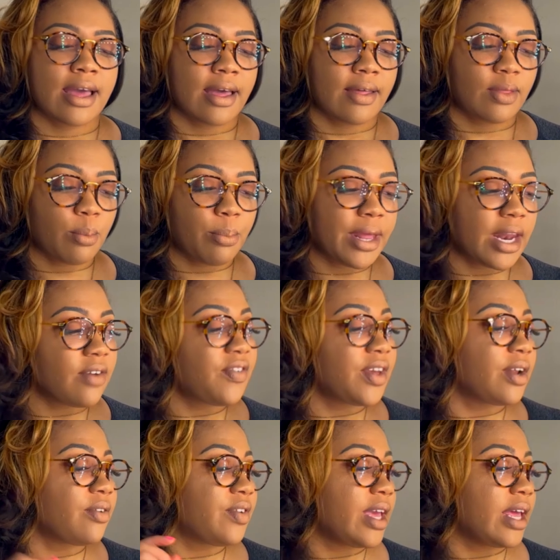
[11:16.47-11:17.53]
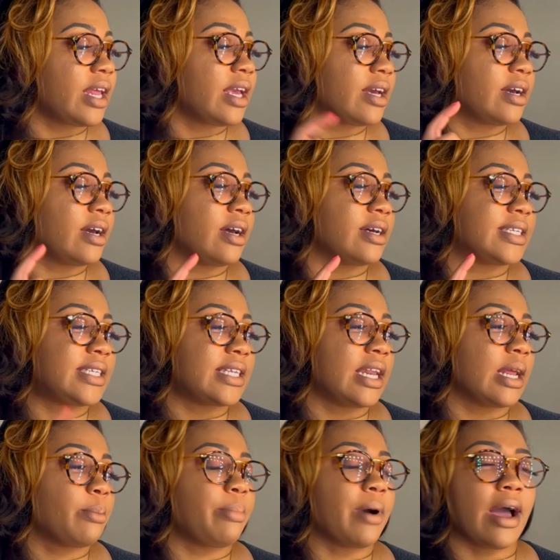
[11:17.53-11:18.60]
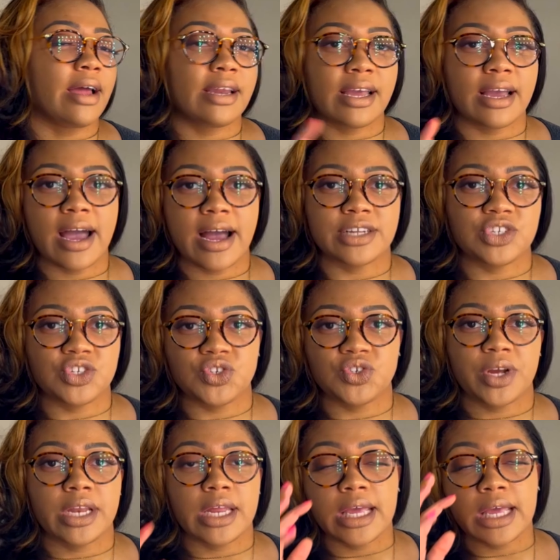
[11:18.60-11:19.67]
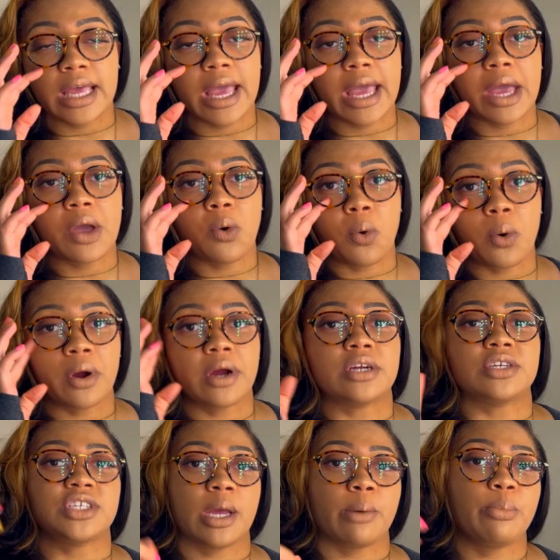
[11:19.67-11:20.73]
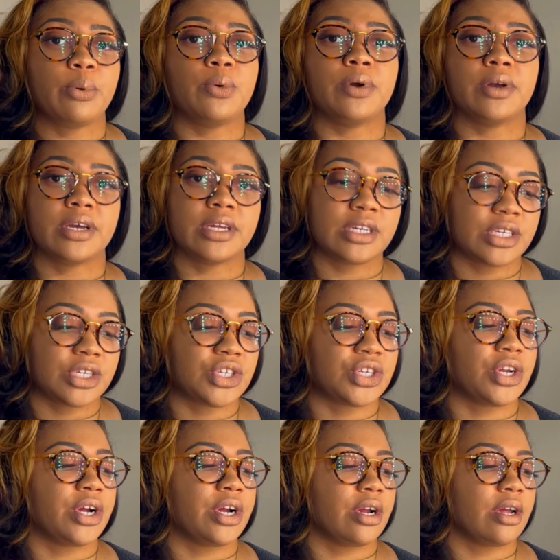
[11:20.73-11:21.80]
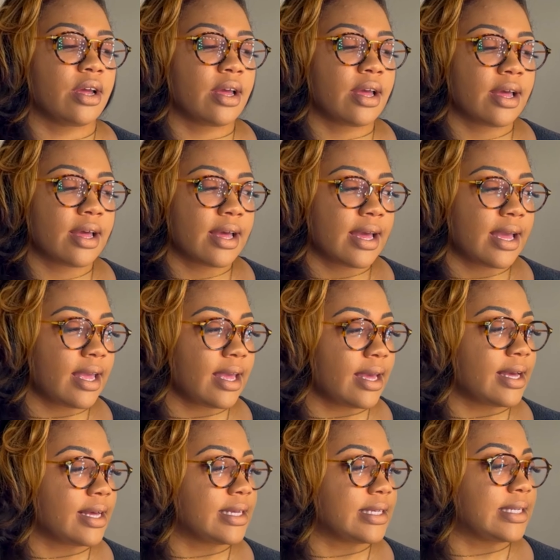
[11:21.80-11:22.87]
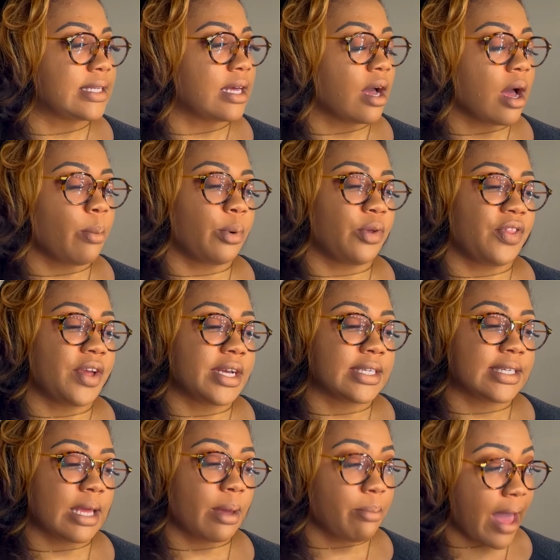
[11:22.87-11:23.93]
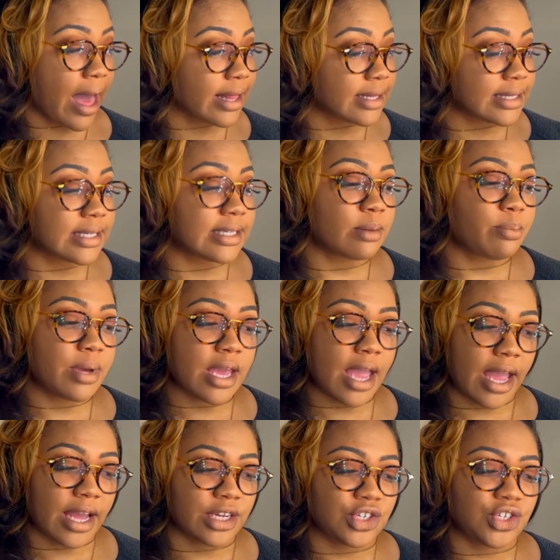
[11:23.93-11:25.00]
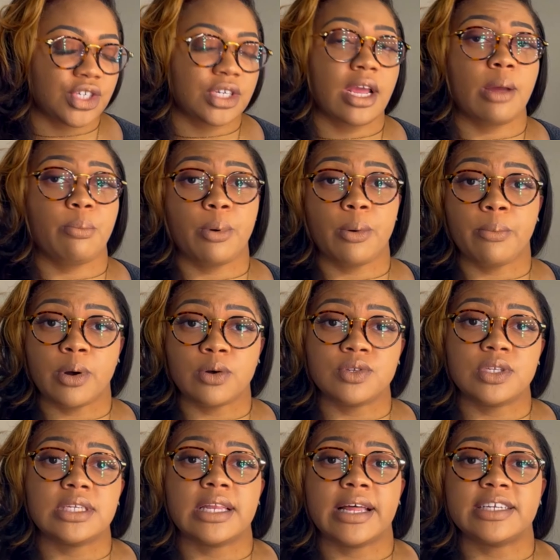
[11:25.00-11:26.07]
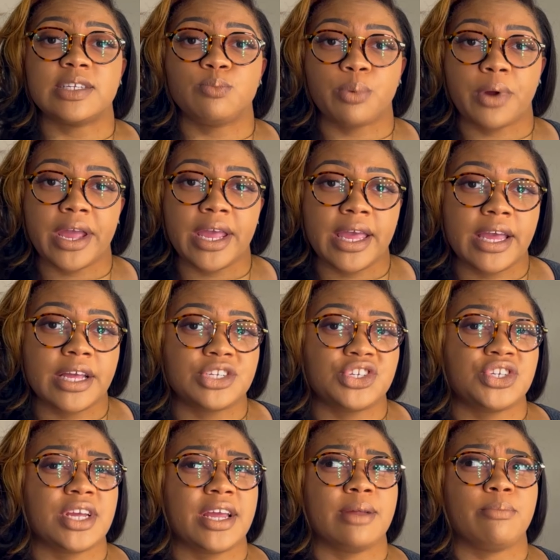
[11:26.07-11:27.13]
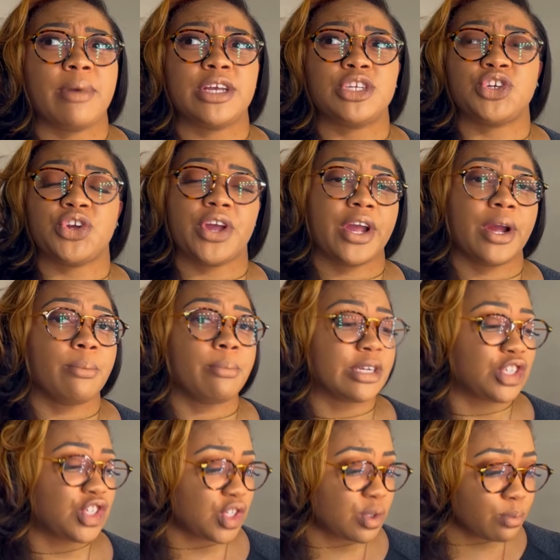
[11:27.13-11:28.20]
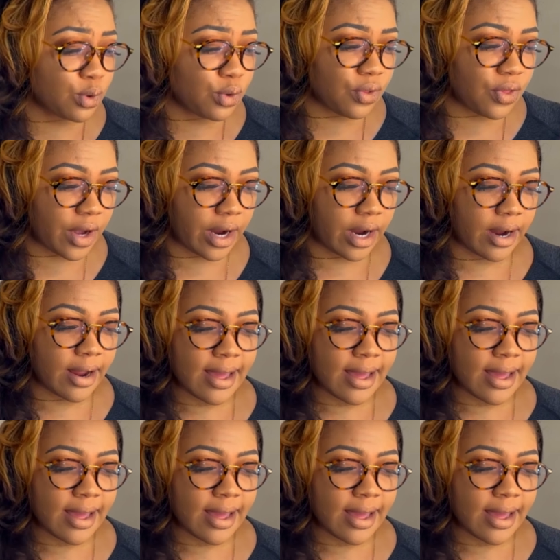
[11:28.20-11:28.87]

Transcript: The benefit of getting a acidic bonding concentrating kit or shampoo and conditioner is a couple of things. It balances the pH, it promotes less breakage, it makes your hair much smoother,